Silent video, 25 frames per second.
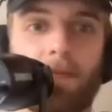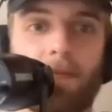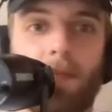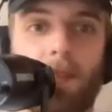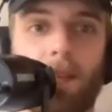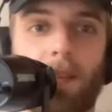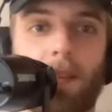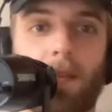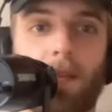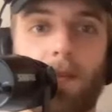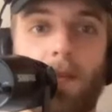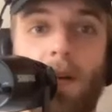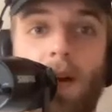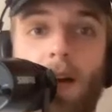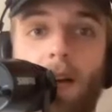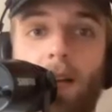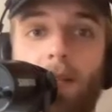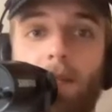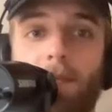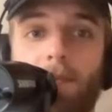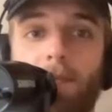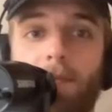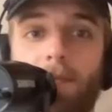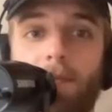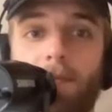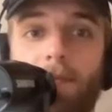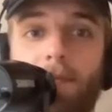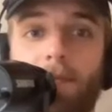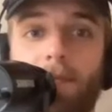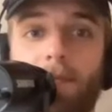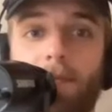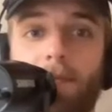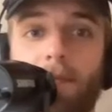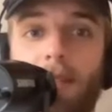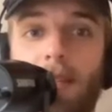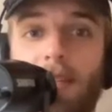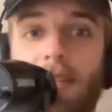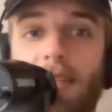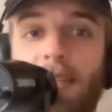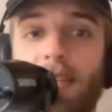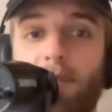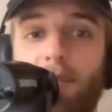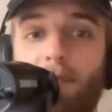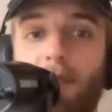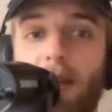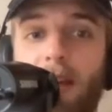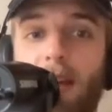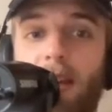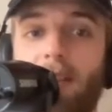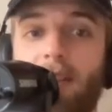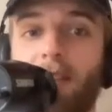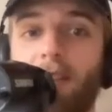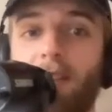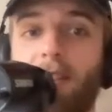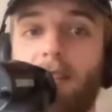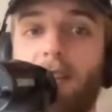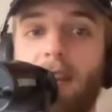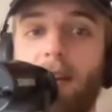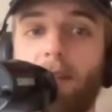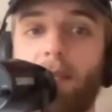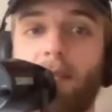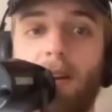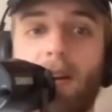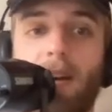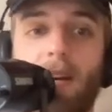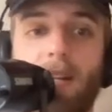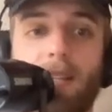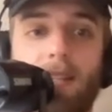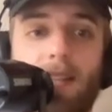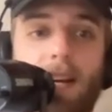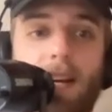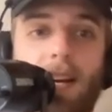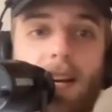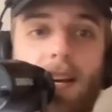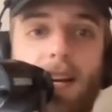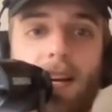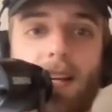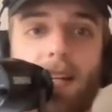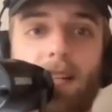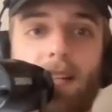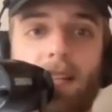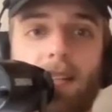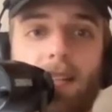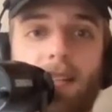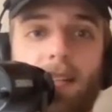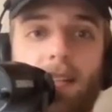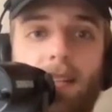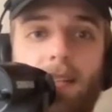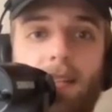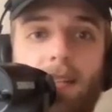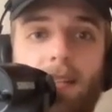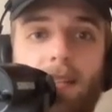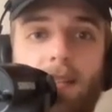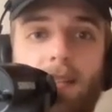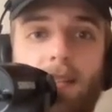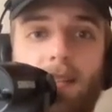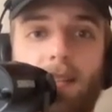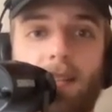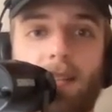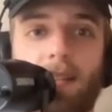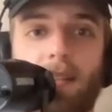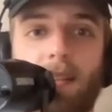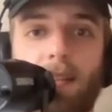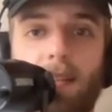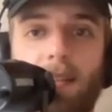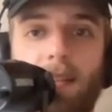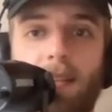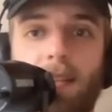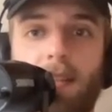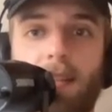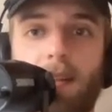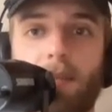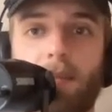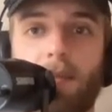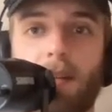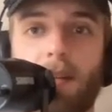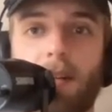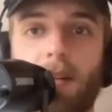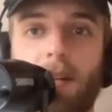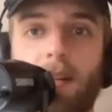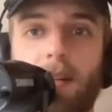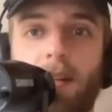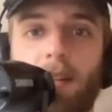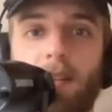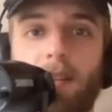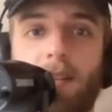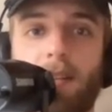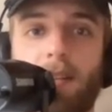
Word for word: All right, that's well, all I have. This has been you Shamrock are, Talk. You were well summer, researched.